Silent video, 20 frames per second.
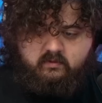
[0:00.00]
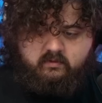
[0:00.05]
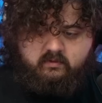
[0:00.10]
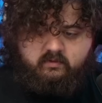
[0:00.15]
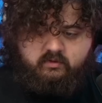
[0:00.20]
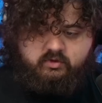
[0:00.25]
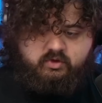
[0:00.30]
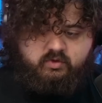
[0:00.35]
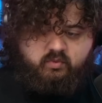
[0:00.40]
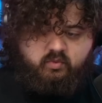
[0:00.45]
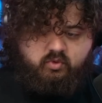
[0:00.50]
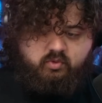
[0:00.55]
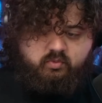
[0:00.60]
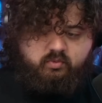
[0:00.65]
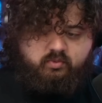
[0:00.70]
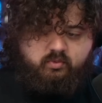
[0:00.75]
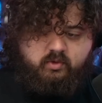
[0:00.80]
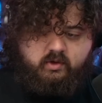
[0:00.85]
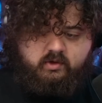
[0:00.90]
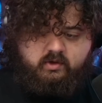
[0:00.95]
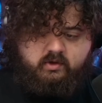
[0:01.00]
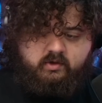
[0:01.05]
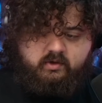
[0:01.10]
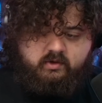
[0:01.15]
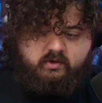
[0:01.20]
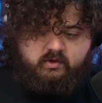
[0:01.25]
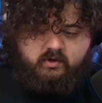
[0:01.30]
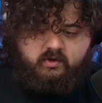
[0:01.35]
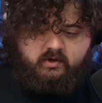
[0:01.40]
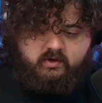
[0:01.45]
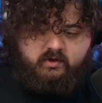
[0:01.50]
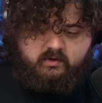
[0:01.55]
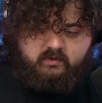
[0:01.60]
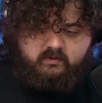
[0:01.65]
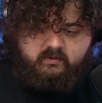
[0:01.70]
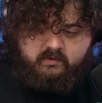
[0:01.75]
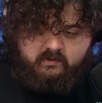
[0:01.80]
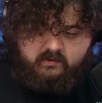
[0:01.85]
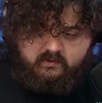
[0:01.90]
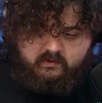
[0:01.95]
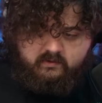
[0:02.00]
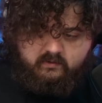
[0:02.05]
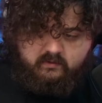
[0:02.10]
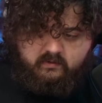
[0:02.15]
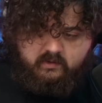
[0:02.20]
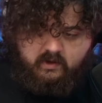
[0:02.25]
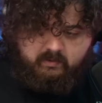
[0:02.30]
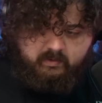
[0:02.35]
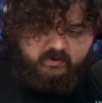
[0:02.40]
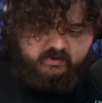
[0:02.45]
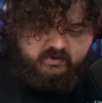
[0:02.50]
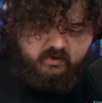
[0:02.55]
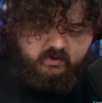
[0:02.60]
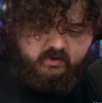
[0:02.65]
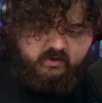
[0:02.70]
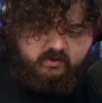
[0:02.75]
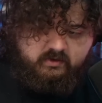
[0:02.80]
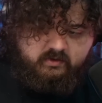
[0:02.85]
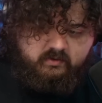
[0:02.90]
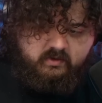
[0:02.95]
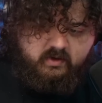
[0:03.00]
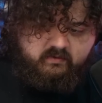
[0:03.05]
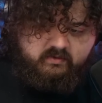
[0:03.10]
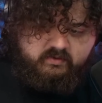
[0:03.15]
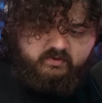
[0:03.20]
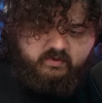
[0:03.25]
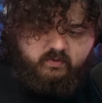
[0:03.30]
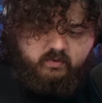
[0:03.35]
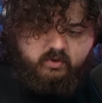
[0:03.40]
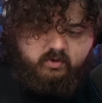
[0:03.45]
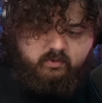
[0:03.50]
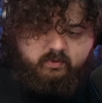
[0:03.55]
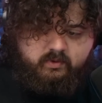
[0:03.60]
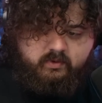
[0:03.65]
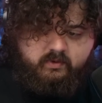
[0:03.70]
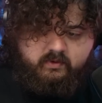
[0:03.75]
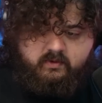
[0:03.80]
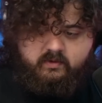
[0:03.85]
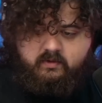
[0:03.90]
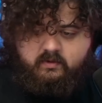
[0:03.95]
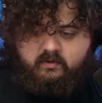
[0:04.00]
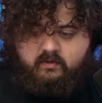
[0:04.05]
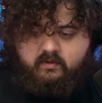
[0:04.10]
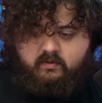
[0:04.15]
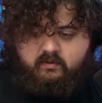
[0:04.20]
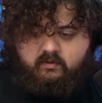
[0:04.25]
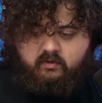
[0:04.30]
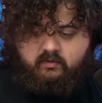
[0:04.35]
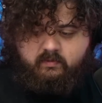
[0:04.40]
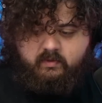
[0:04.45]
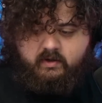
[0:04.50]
Swoop would look good. I basically already do have a swoop in my